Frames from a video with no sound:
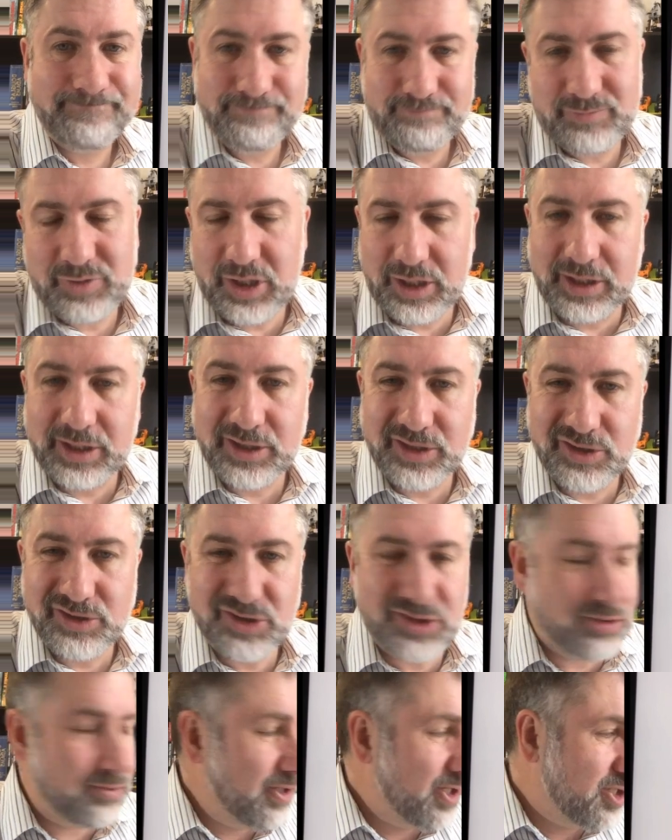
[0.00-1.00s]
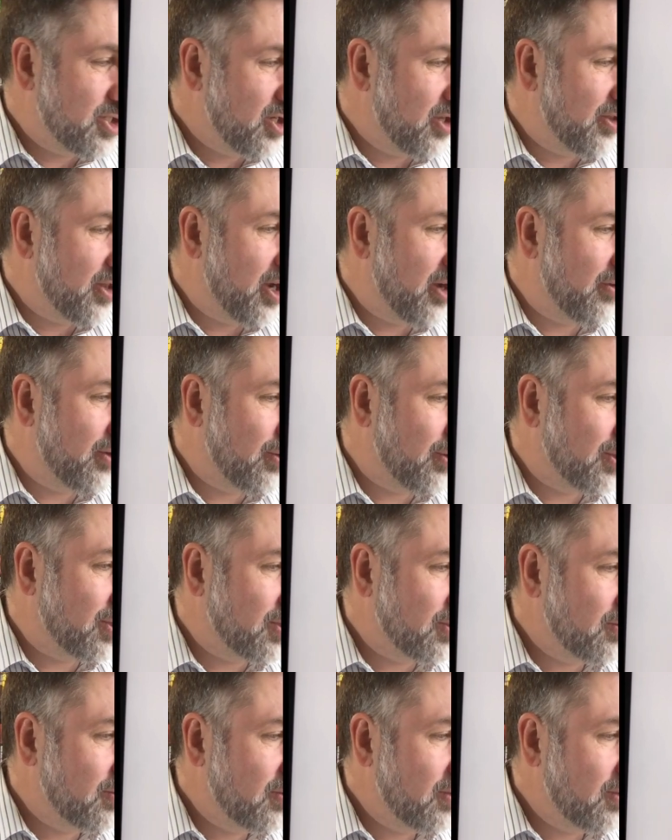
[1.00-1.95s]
You can screenshot that if you want to.